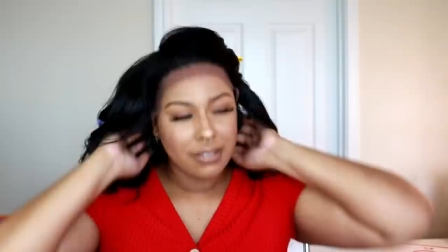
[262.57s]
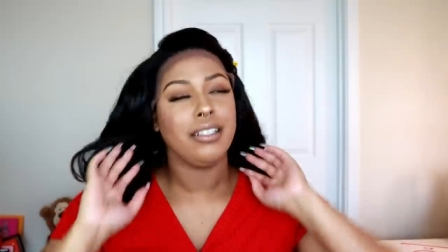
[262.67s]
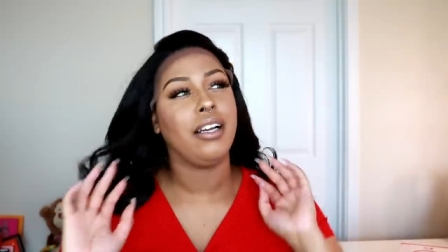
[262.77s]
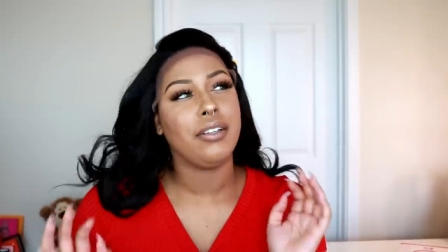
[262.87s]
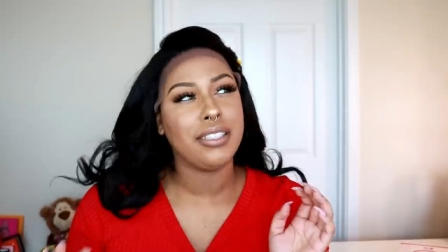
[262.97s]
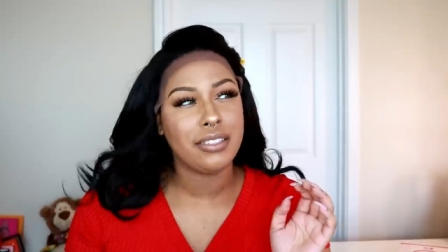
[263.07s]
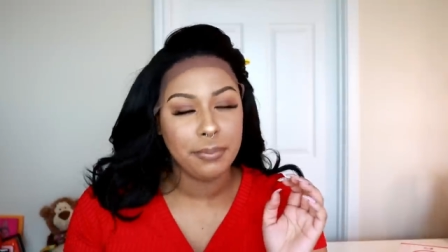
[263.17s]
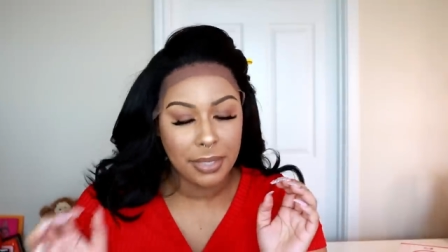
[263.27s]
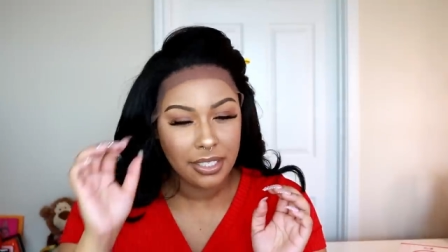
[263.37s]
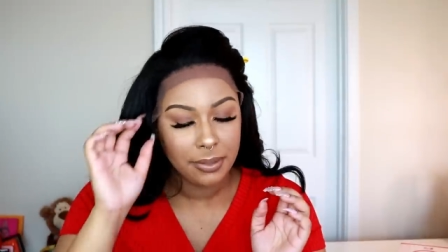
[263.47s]
a
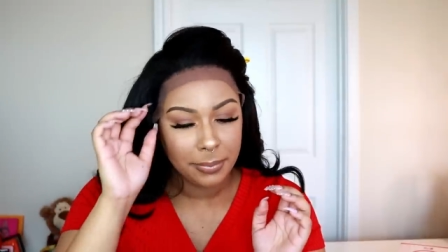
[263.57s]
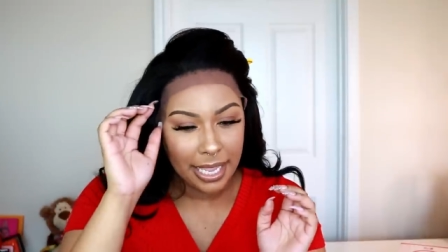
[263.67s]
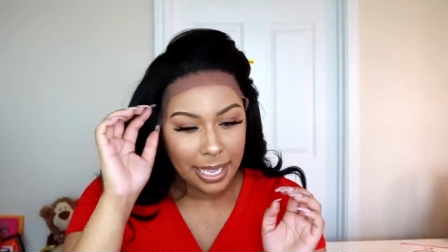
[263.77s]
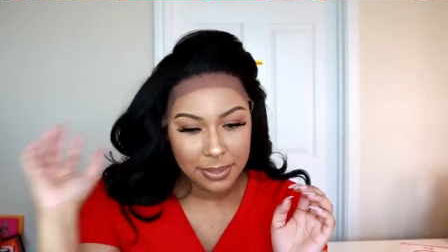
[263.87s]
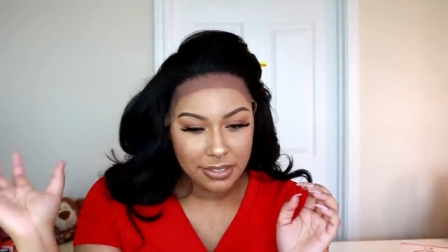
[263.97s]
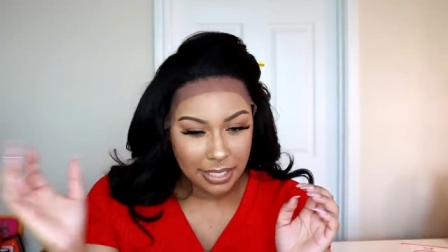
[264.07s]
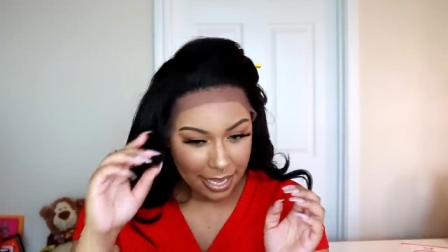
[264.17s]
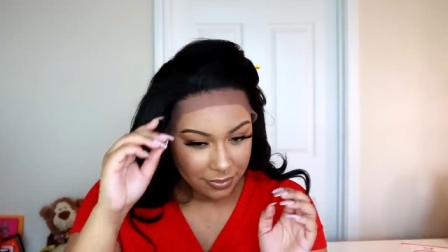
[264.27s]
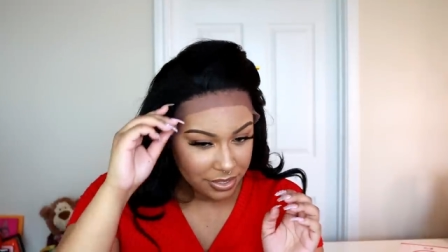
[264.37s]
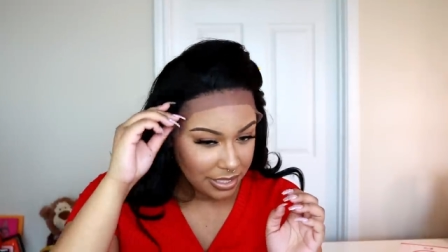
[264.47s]
medium cap. It's an
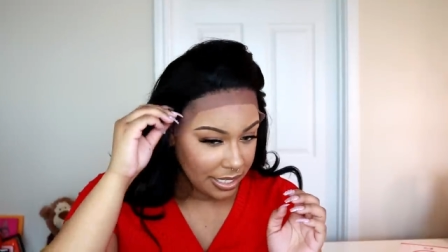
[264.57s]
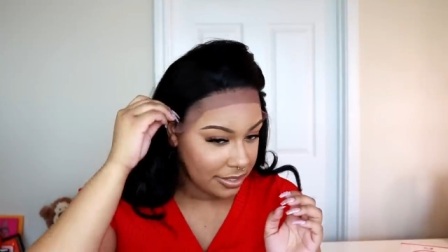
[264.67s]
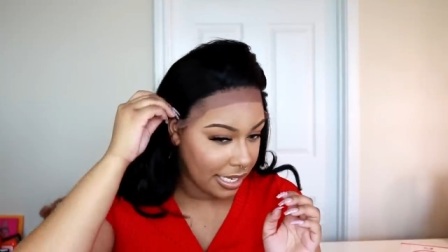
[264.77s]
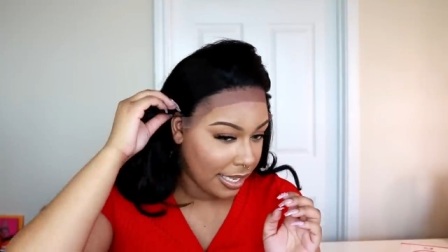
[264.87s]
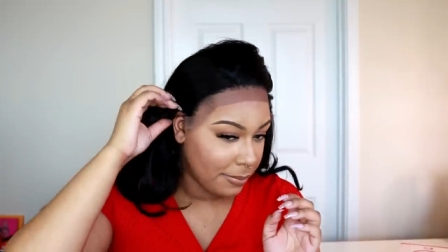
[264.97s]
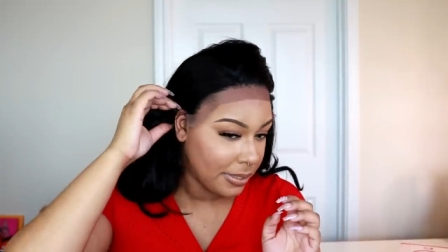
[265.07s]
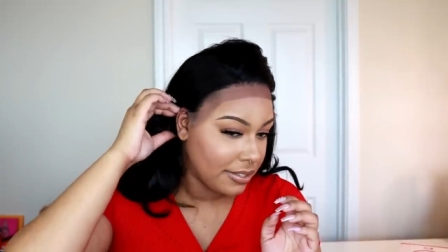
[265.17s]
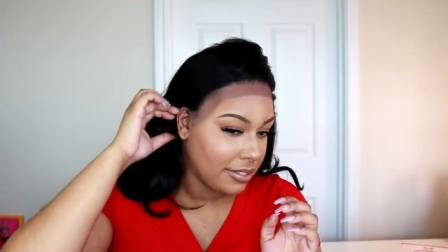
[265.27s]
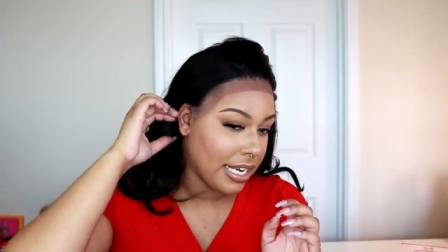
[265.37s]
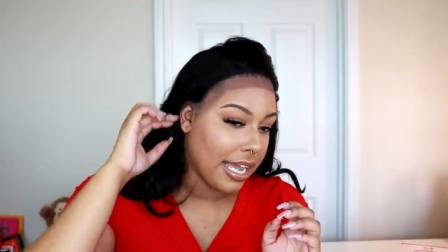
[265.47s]
average size cap.
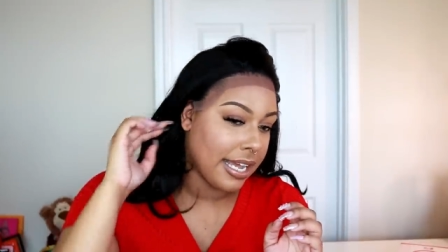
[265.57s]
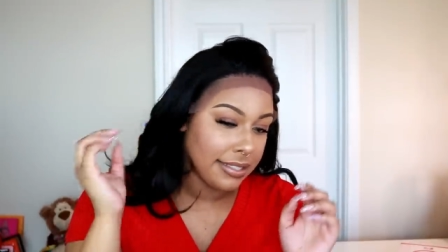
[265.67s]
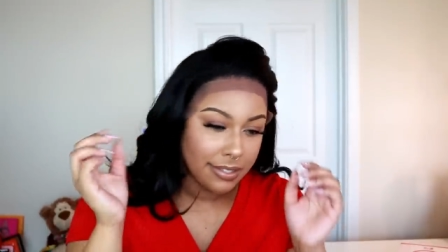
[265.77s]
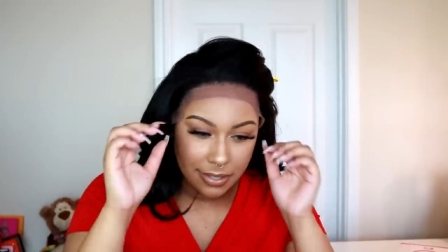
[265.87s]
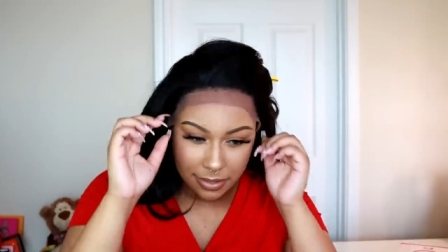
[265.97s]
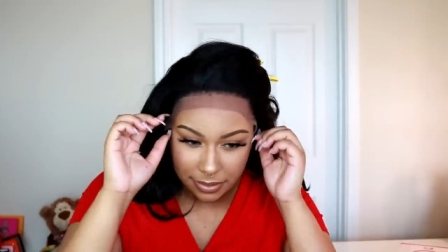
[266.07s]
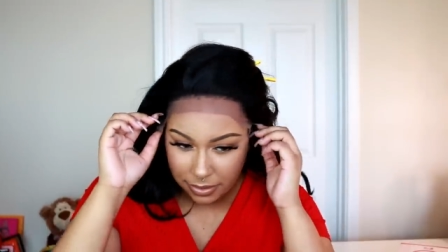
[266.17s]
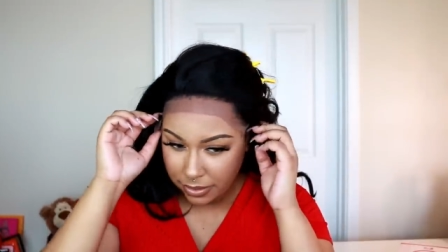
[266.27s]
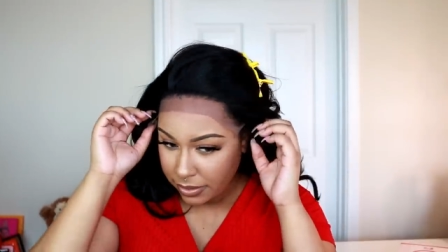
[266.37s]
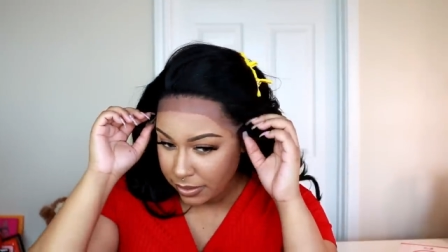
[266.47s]
It's not
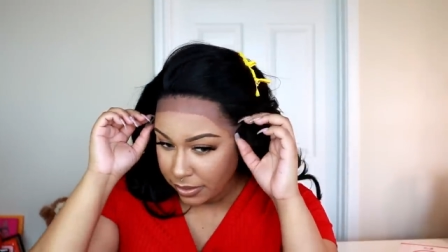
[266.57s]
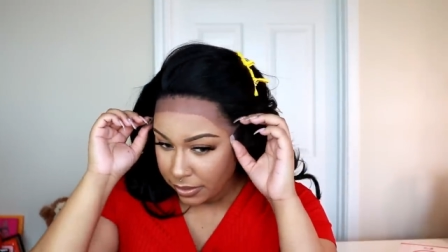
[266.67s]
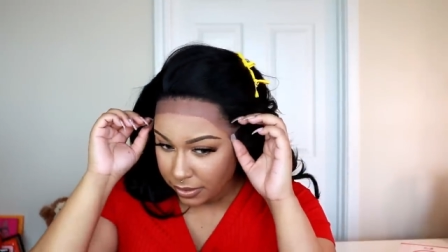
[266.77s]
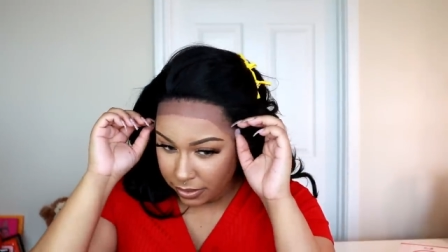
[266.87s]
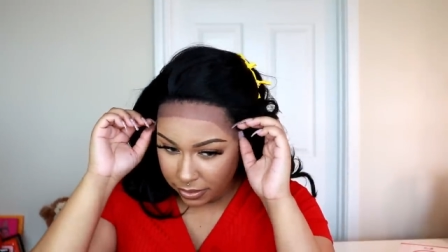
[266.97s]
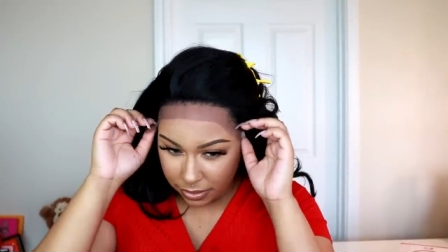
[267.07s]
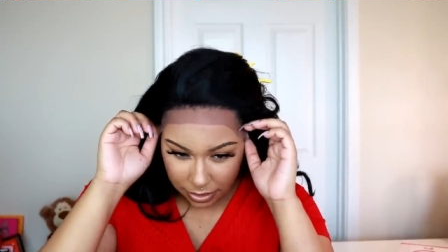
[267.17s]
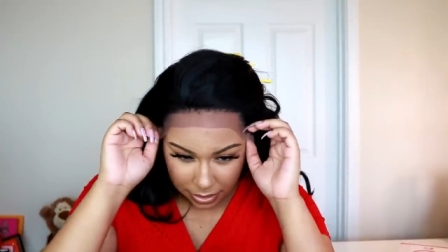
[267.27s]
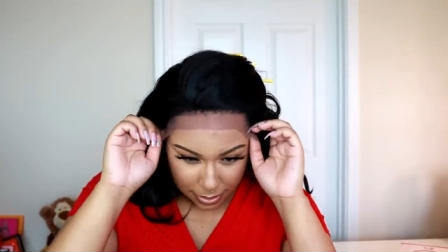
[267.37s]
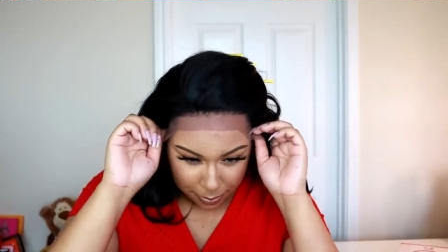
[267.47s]

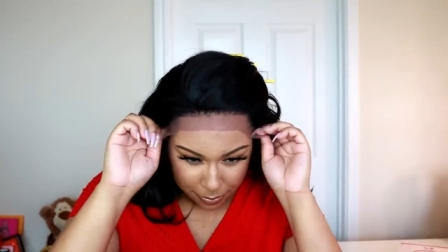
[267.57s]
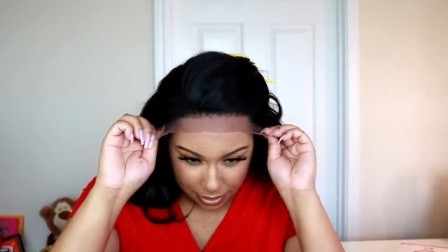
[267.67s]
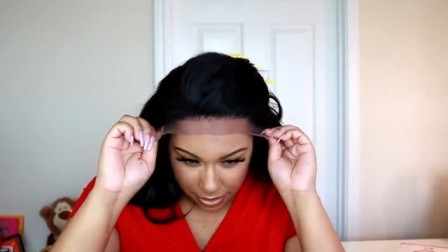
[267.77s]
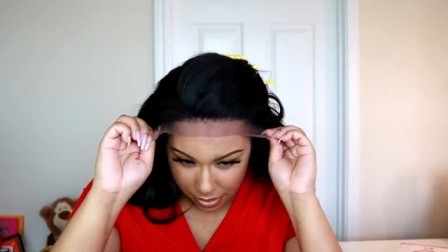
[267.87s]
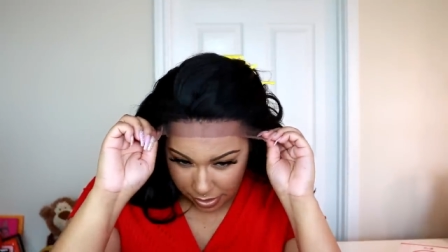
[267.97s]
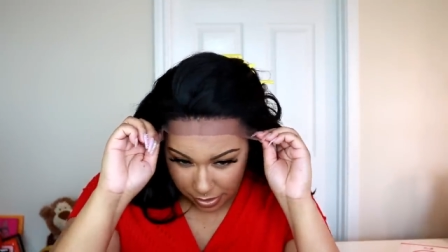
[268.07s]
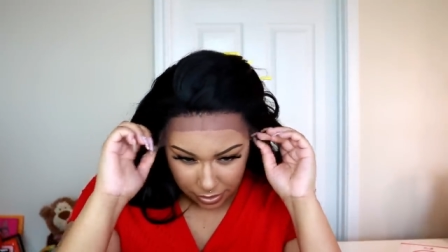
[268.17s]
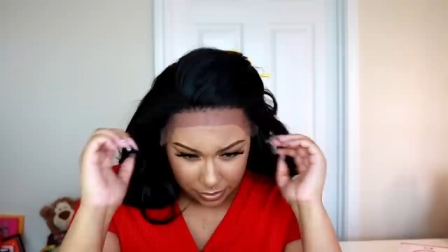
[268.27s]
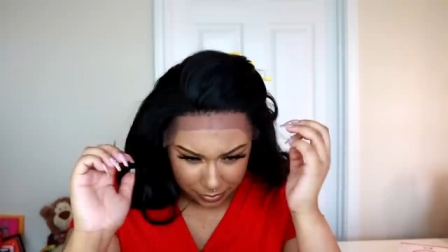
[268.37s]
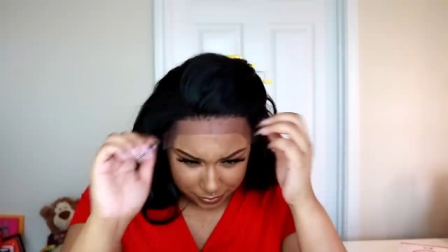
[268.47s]
gonna be